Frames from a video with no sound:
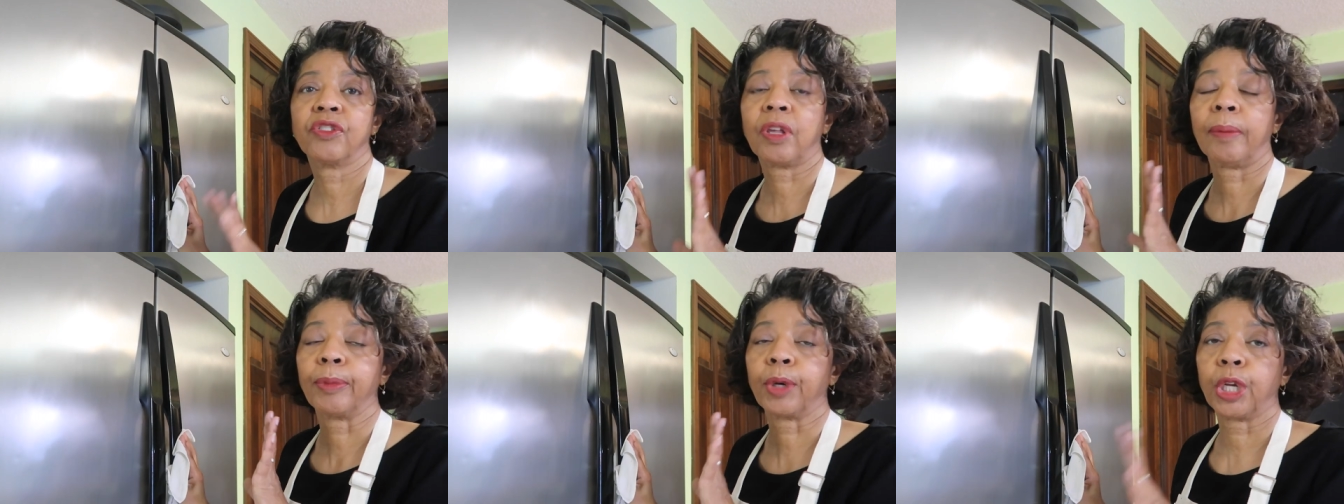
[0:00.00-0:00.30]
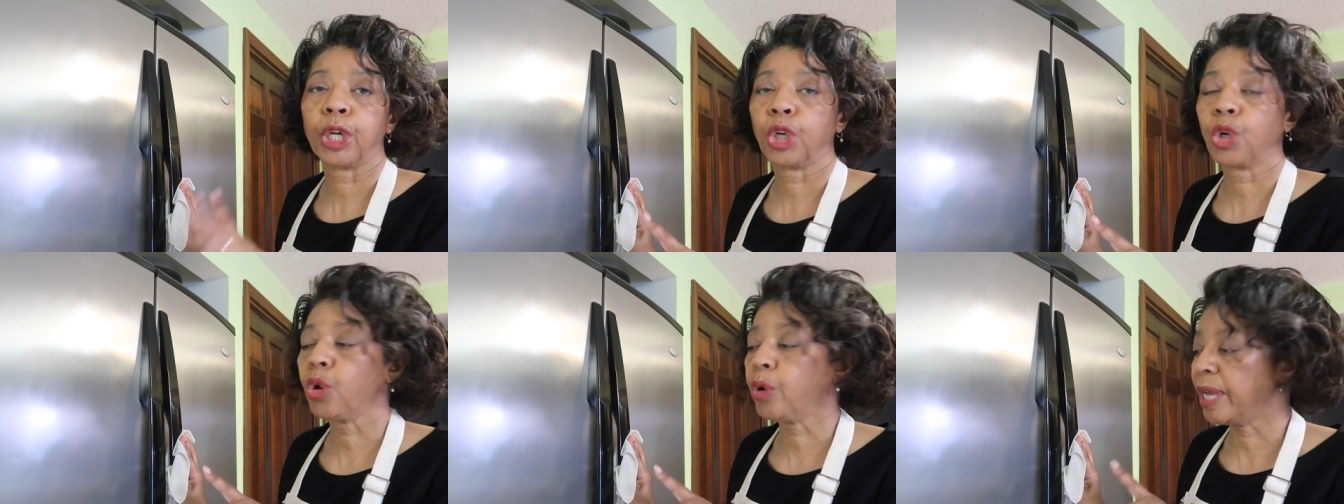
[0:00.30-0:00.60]
so I'm
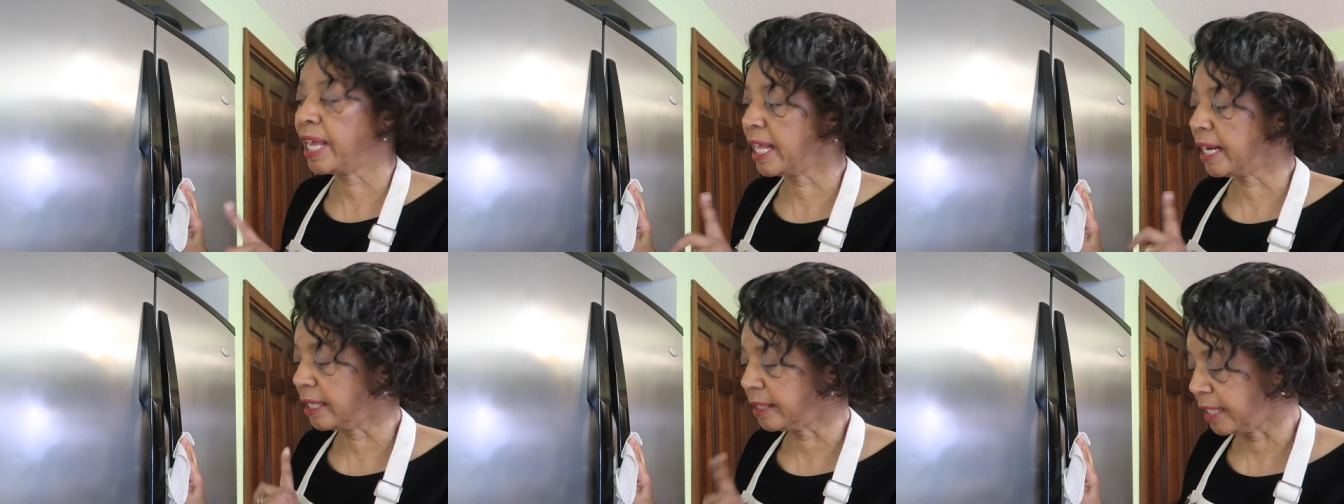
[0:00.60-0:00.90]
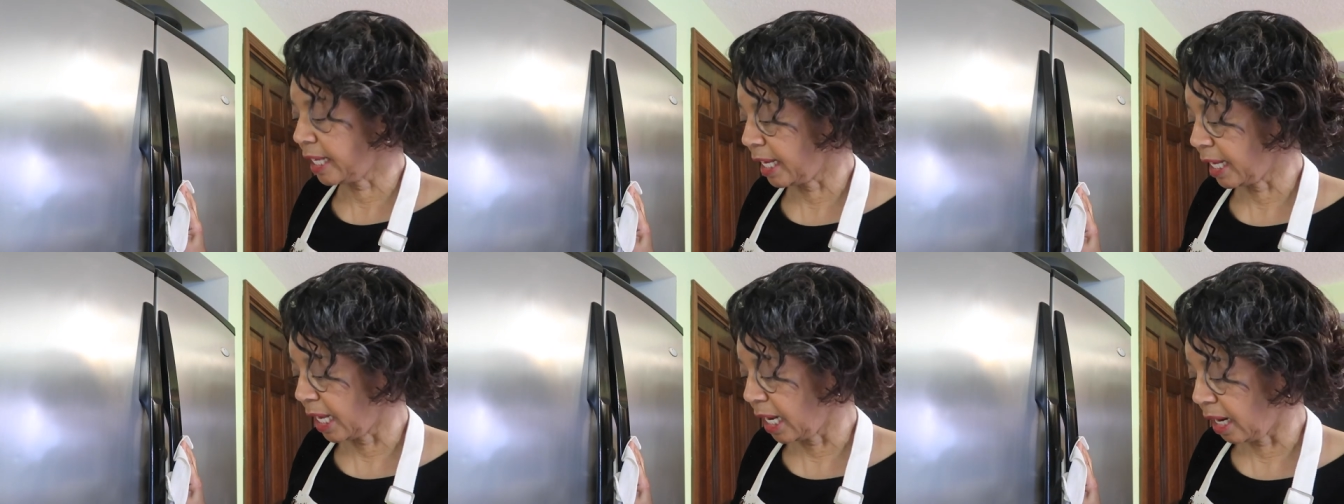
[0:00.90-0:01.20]
going to go ahead and
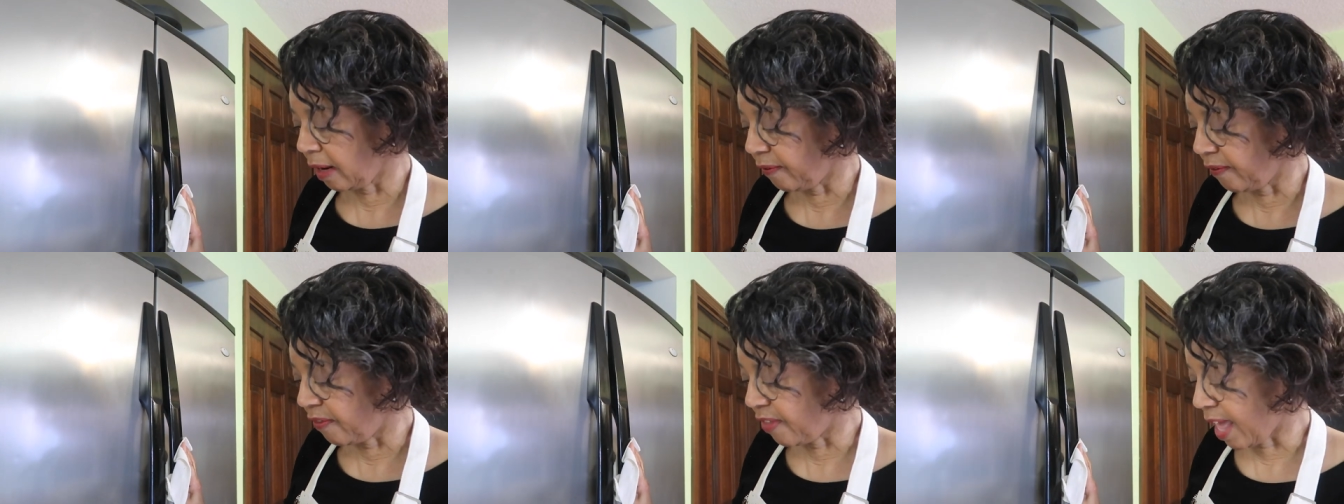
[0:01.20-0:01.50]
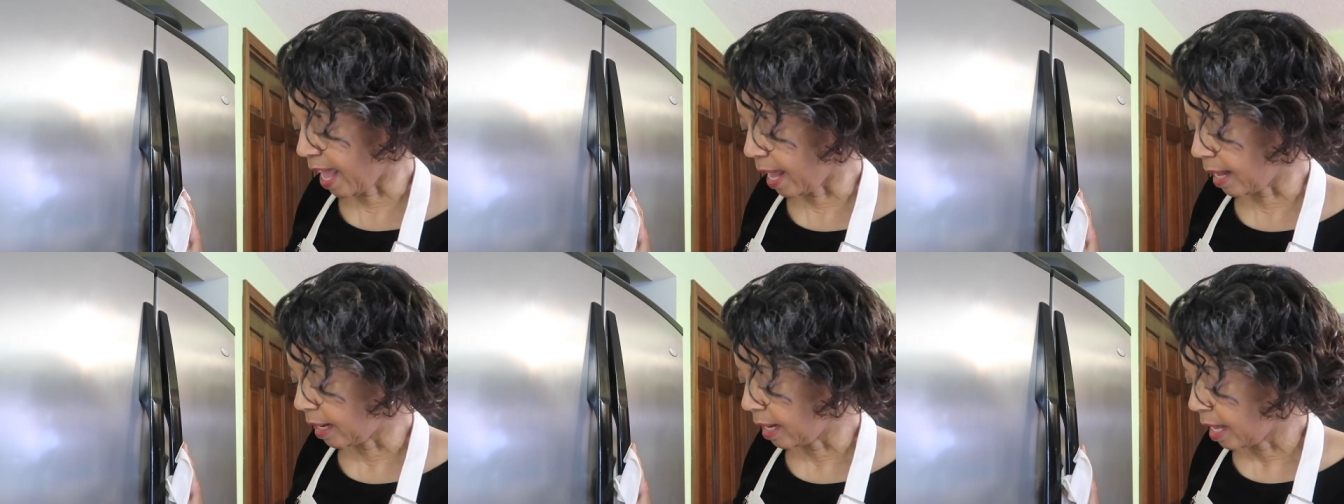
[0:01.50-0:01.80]
take care of
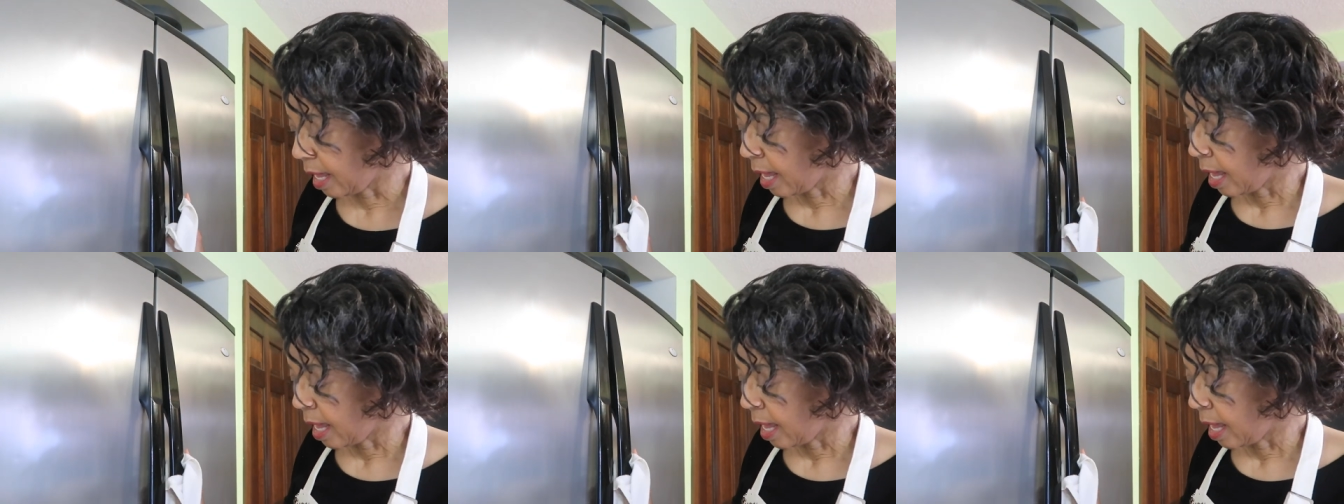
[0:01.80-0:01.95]
that.